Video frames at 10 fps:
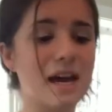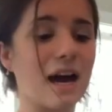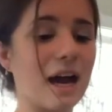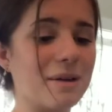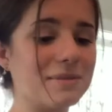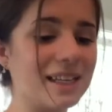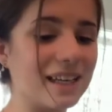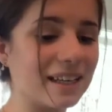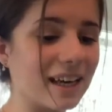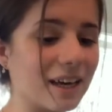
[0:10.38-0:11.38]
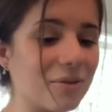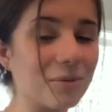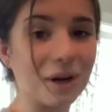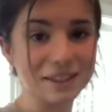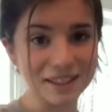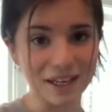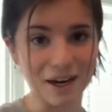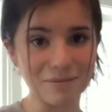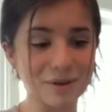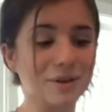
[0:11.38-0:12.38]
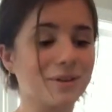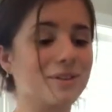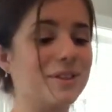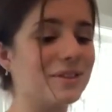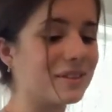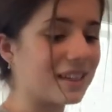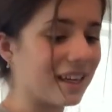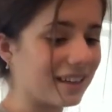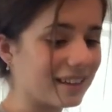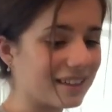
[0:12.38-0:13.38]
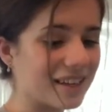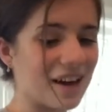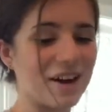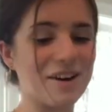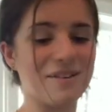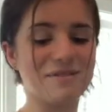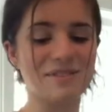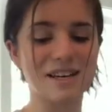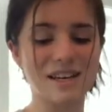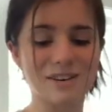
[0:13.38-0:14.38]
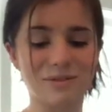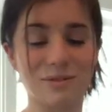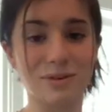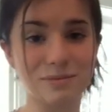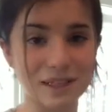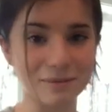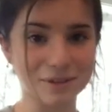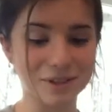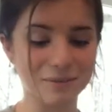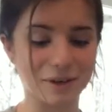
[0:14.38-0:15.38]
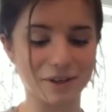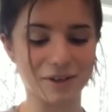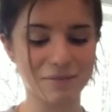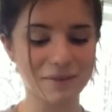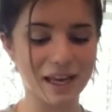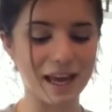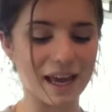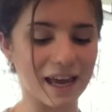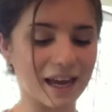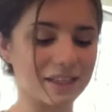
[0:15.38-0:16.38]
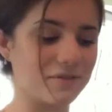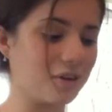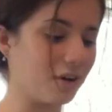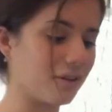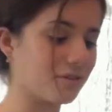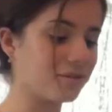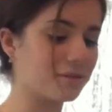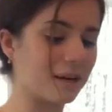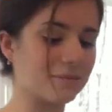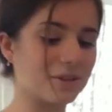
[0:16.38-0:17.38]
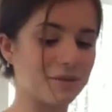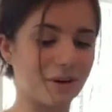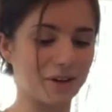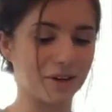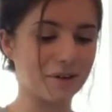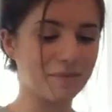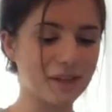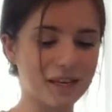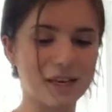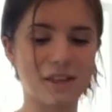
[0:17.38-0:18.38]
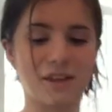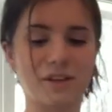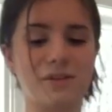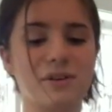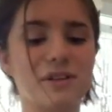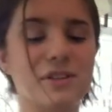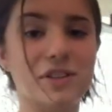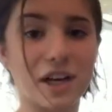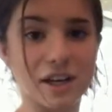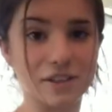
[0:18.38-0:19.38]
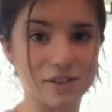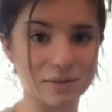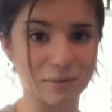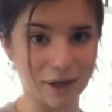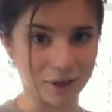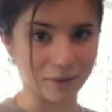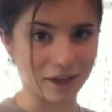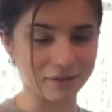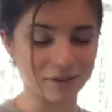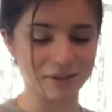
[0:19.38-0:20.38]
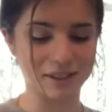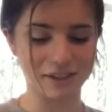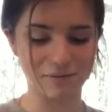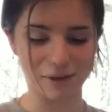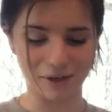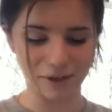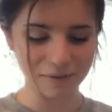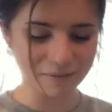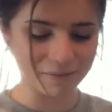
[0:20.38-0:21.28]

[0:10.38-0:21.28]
I'm taking 1 cup or 2 sticks of room temperature butter. And if you don't have room temperature butter, then you can just microwave 2 sticks of butter.